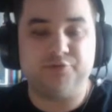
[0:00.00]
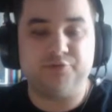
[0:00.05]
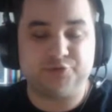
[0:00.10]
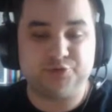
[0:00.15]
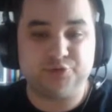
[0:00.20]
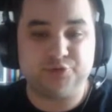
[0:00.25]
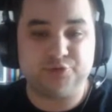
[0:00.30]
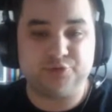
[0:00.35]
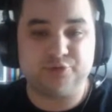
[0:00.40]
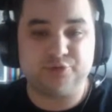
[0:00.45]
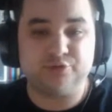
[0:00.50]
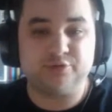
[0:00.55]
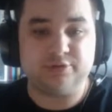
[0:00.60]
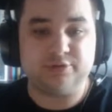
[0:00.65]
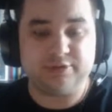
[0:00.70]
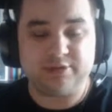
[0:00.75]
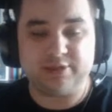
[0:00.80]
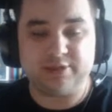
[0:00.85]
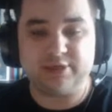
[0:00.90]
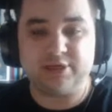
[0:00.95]
For
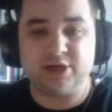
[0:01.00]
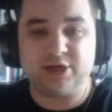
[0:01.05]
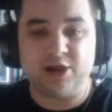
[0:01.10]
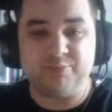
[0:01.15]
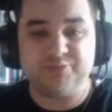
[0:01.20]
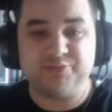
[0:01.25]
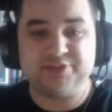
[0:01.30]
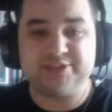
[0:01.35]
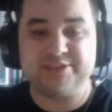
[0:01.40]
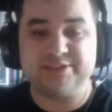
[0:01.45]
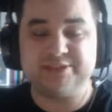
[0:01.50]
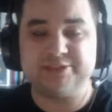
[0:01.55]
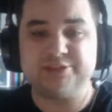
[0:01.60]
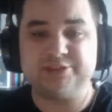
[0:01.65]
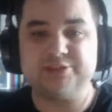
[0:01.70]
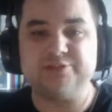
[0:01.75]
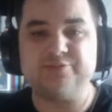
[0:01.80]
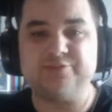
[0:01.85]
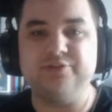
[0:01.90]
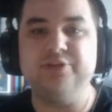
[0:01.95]
certain compositions